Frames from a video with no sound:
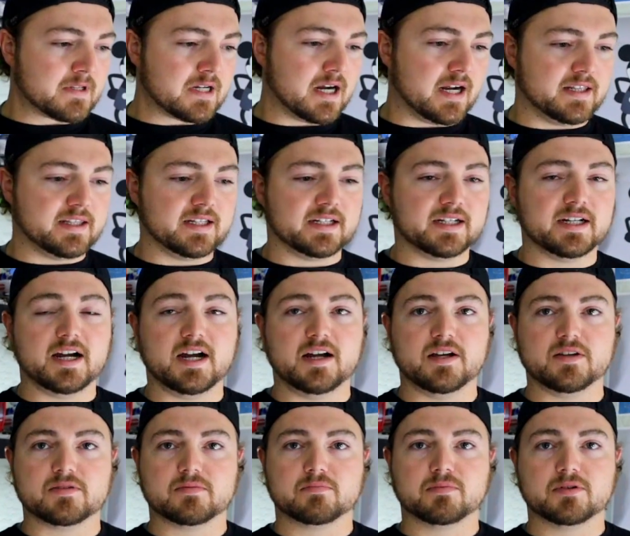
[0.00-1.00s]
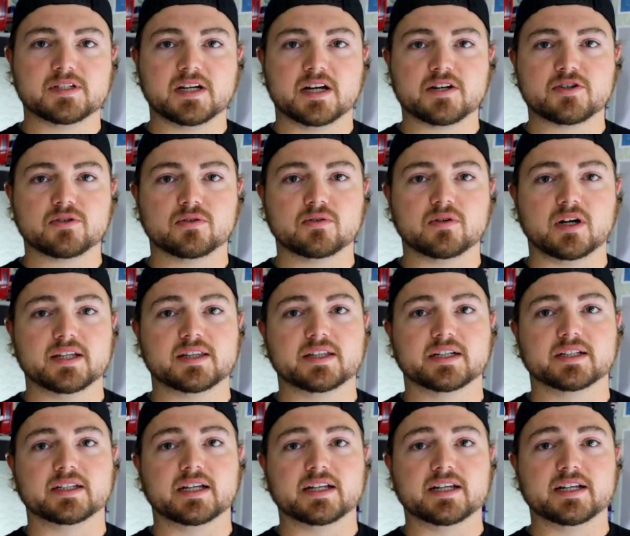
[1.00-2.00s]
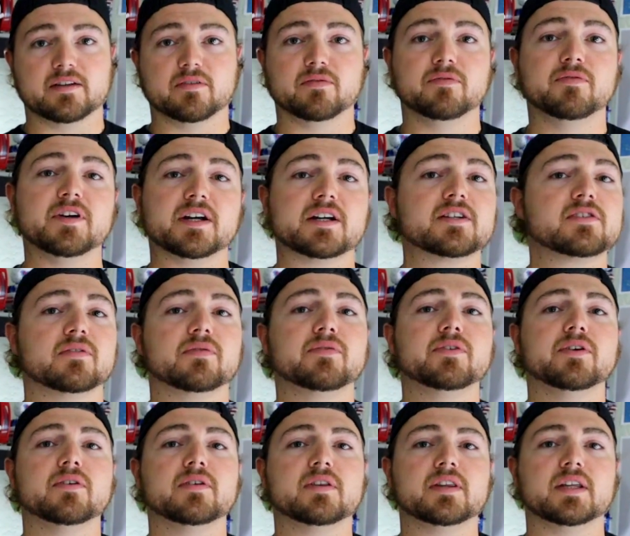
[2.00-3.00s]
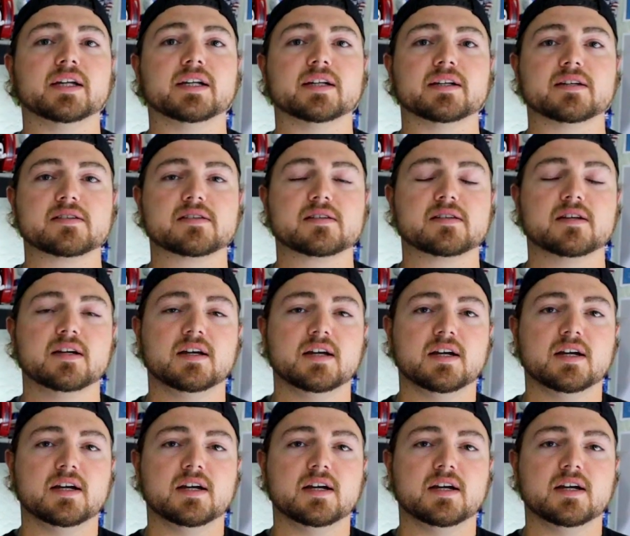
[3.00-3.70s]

I think it has potential. I think they need to fix a few things.